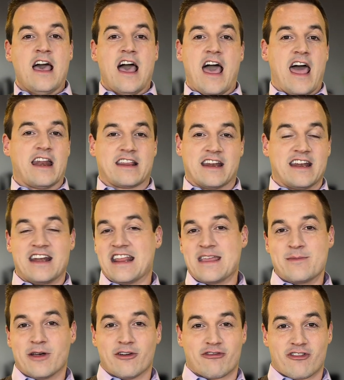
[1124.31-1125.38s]
and getting an
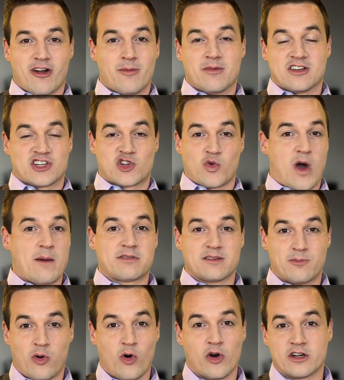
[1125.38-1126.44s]
email from Schwab
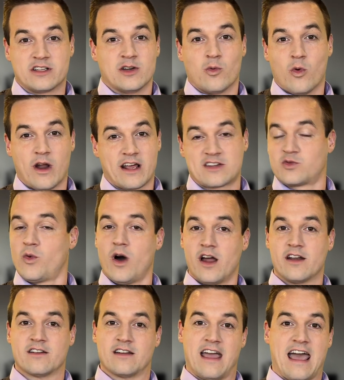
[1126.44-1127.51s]
support
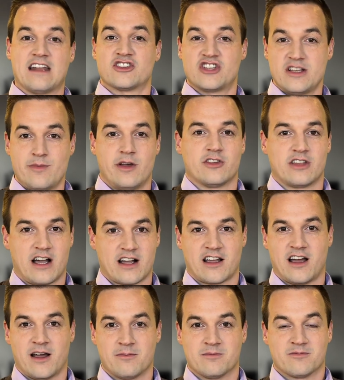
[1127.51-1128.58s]

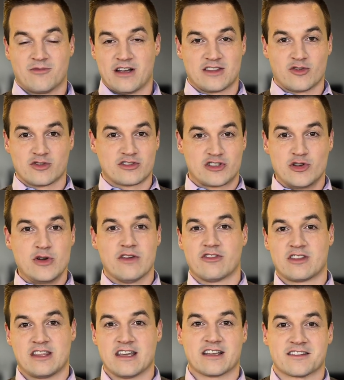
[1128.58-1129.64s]
1x1@gmail.com. Right? Those are 2
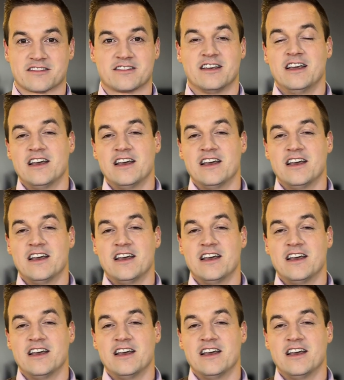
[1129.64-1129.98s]
different things.